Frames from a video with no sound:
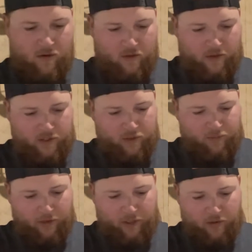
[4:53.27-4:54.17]
These are
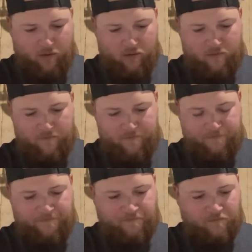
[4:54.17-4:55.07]
pretty cool.
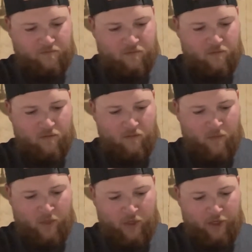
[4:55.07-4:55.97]

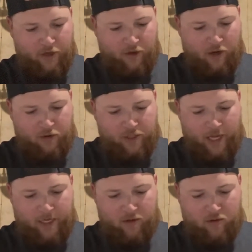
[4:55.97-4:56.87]
Euro
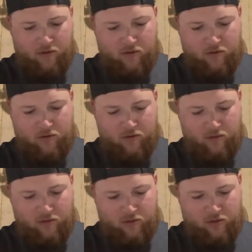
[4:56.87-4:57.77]
Tackle.
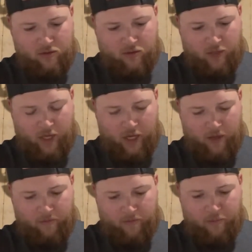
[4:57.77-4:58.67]

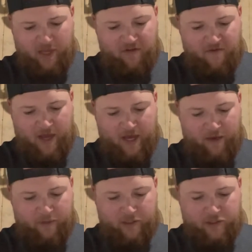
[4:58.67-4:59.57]
Um, B
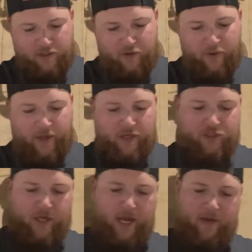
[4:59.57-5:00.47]
Vibe, it's a 2
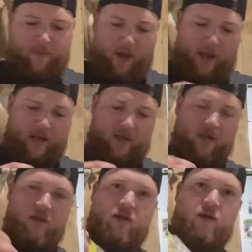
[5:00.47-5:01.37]
inch 8 pack
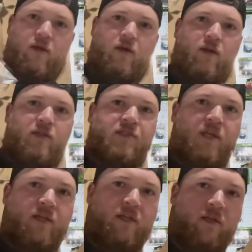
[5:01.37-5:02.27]

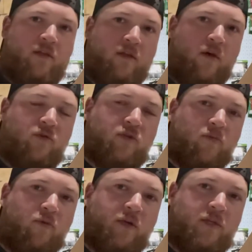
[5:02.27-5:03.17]
scented. Those are
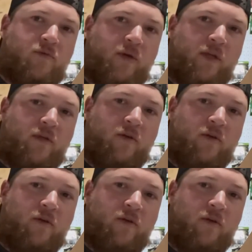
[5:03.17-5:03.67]
pretty sweet.